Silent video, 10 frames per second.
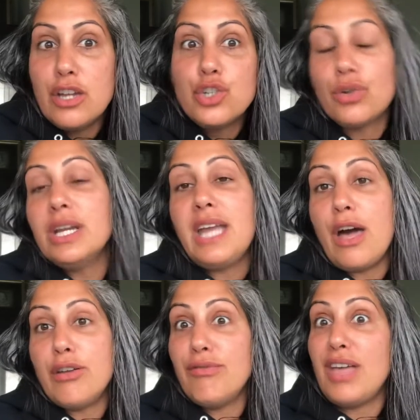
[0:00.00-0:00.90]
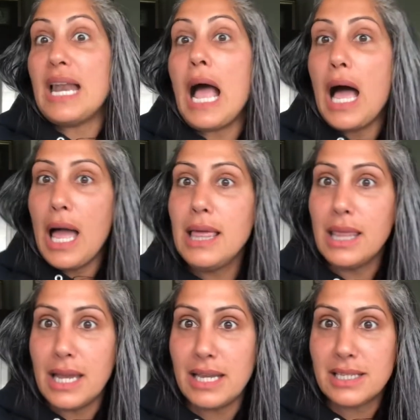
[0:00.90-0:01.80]
drink out of that I
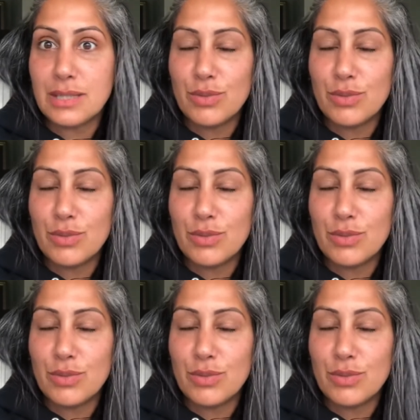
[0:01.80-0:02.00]
liked,